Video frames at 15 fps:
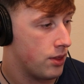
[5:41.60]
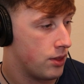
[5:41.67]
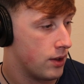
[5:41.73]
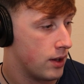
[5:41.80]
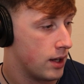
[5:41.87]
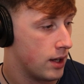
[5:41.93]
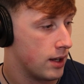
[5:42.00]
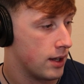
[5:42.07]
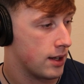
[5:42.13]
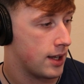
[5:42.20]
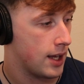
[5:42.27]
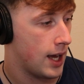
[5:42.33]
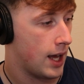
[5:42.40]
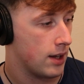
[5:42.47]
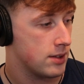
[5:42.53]
the
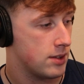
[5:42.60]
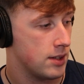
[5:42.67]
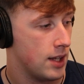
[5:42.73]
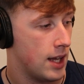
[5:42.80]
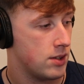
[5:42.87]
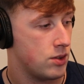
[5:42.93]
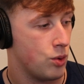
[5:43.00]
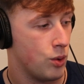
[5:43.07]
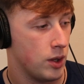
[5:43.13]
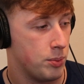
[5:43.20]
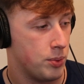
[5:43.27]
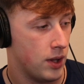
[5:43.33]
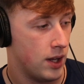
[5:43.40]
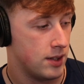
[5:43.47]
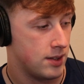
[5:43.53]
Galaxy S20
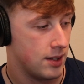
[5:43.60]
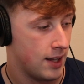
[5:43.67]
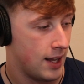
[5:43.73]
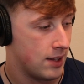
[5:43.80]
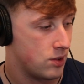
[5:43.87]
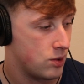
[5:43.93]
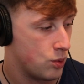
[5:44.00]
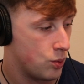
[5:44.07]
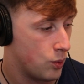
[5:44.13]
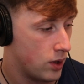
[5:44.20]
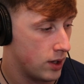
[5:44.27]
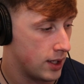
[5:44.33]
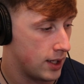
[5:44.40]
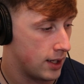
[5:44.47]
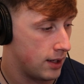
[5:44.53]
Plus and
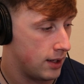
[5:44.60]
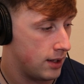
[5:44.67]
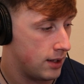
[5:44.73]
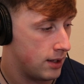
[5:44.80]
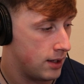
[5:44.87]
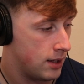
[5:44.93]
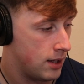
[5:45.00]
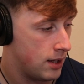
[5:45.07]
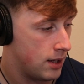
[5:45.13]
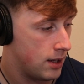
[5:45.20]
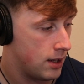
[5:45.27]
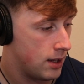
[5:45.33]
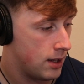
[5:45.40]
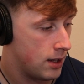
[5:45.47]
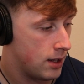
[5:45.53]
S20.
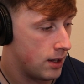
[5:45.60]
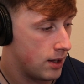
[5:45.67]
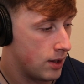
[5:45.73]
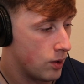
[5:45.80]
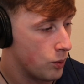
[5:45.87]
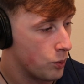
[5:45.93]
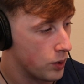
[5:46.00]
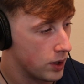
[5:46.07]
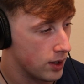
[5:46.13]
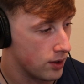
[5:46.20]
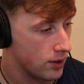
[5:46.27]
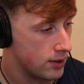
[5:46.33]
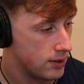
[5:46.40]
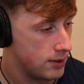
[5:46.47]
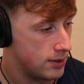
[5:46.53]

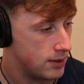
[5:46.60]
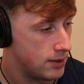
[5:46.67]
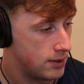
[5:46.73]
Weird.